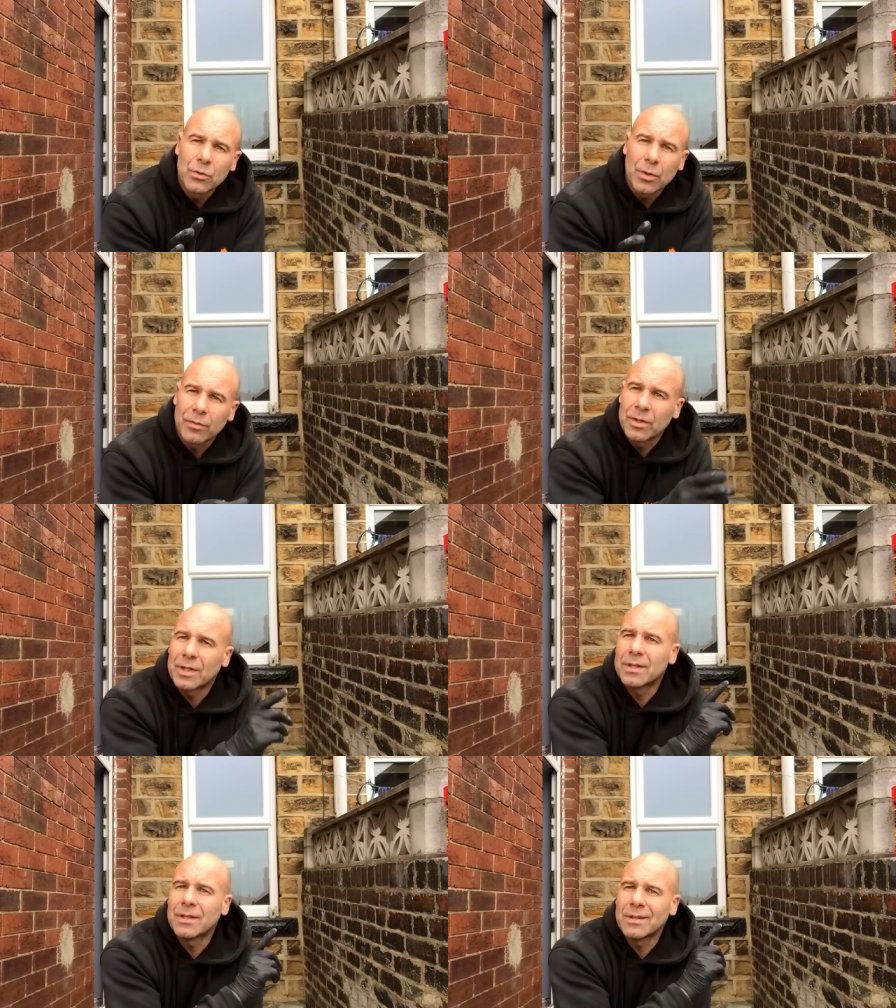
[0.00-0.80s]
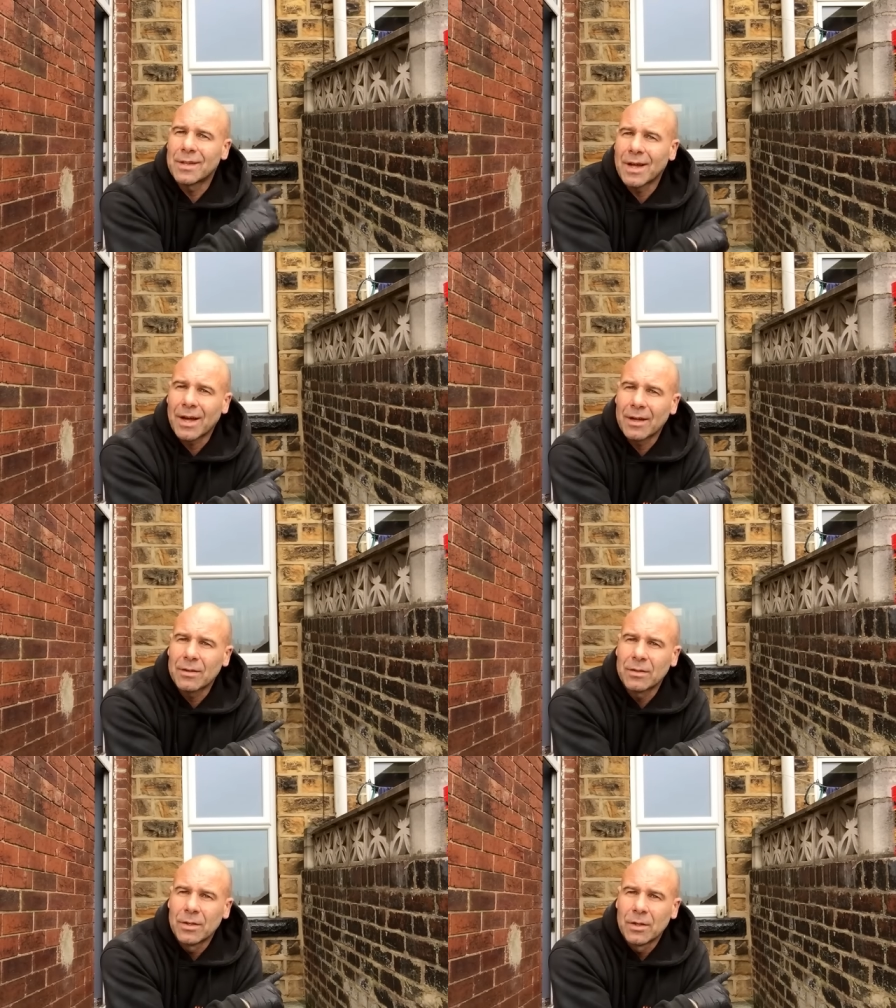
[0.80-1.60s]
So if you did that
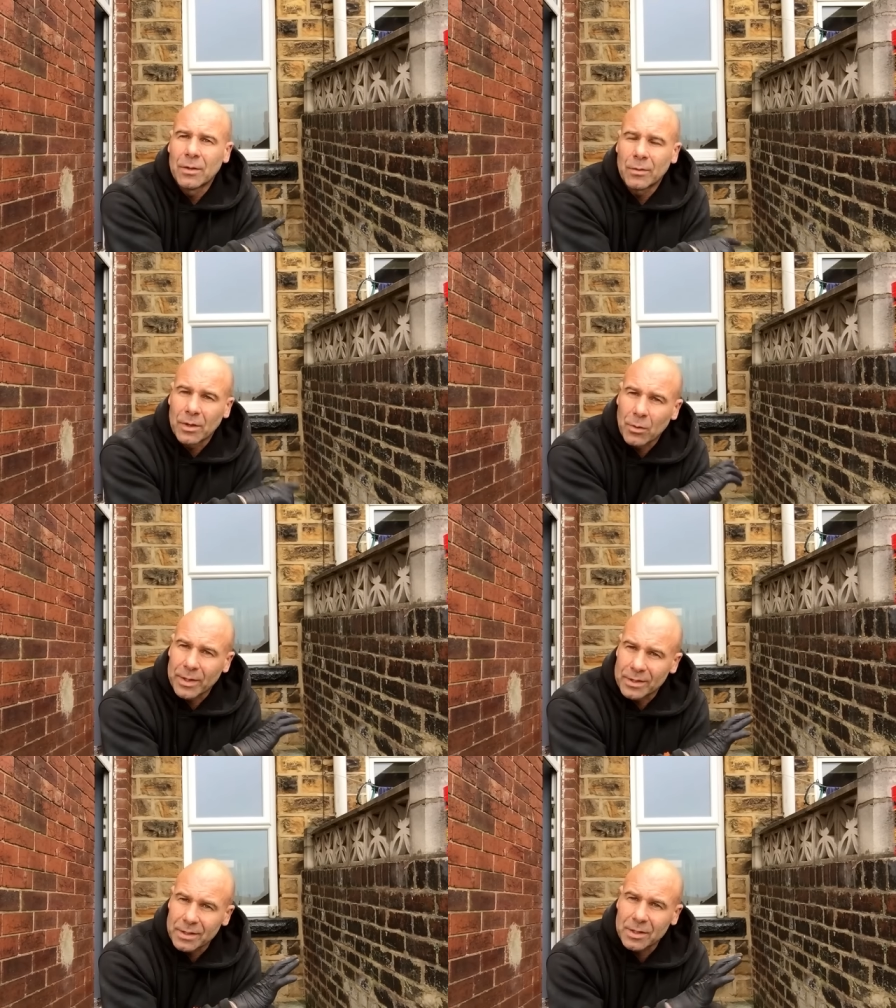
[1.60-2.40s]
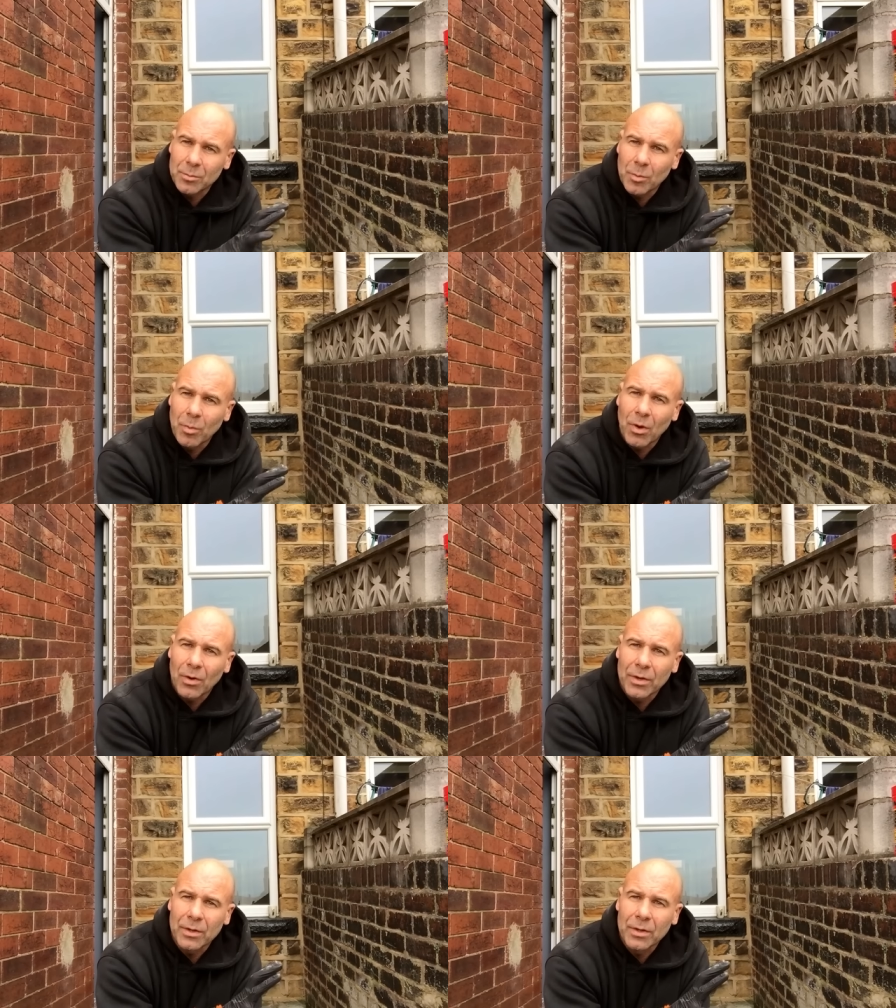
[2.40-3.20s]
with a quick system of
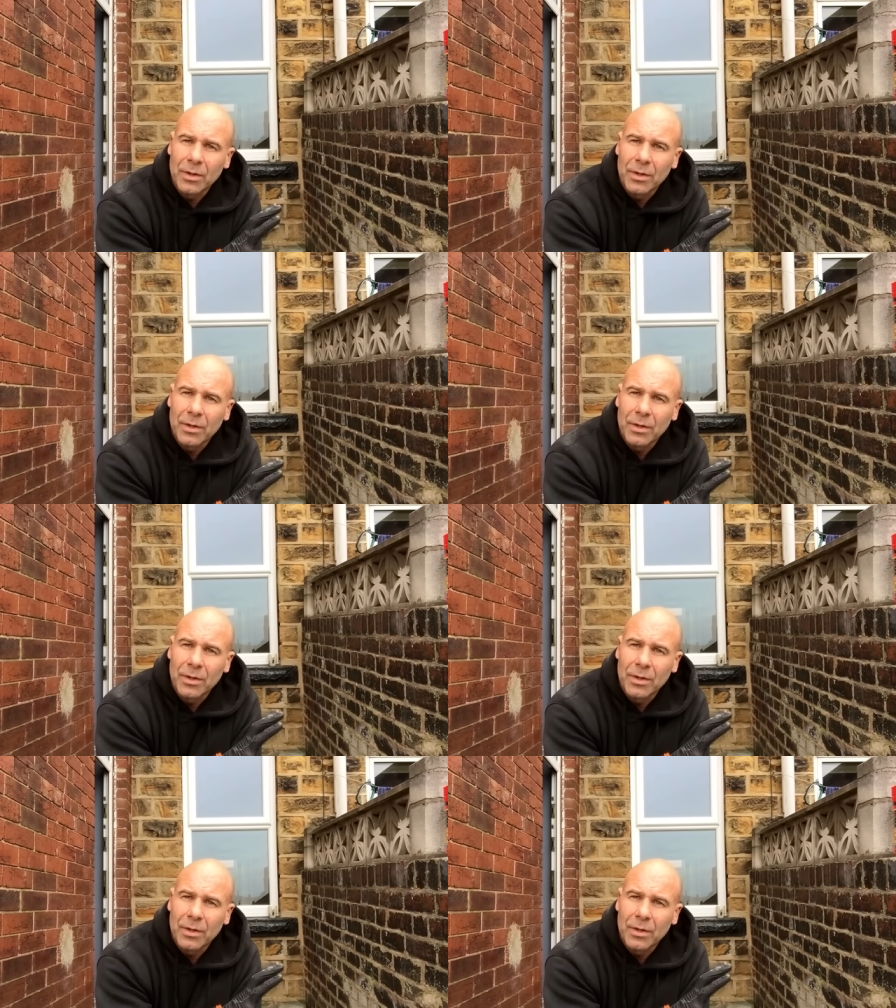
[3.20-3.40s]
boarding,